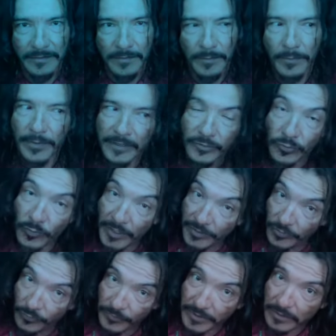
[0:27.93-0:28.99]
But do I
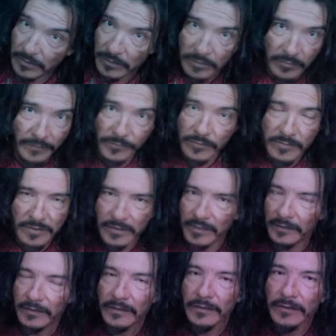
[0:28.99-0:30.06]
do it? No, of course
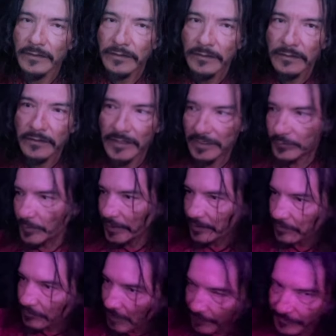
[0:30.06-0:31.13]
not. That's why
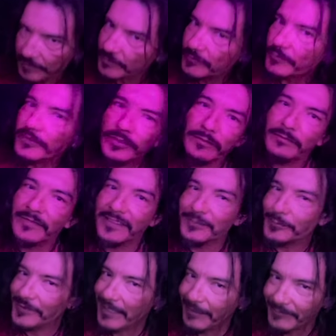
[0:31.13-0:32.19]
you have the studio. That's
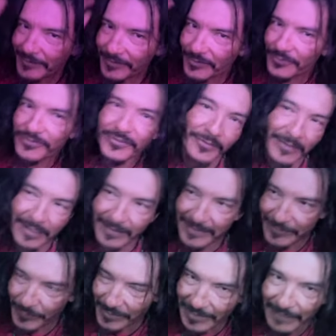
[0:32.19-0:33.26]
why you have the dojo. Yeah,
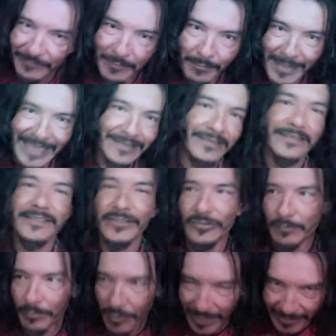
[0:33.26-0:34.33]
that's why you have the mat. You
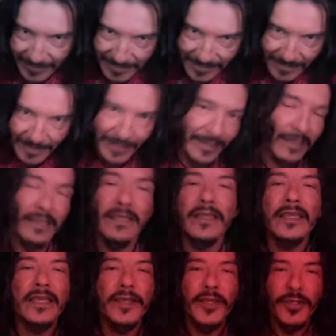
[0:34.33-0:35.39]
practice there.
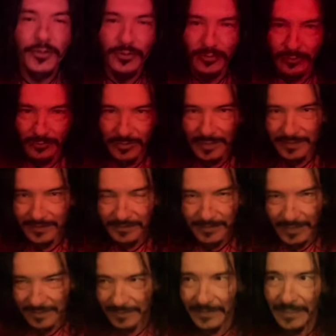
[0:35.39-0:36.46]
You, as
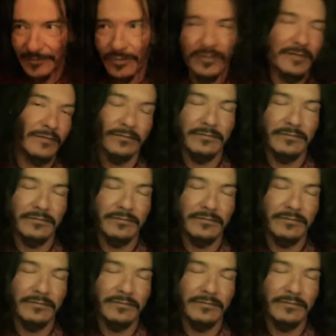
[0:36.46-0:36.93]
I heard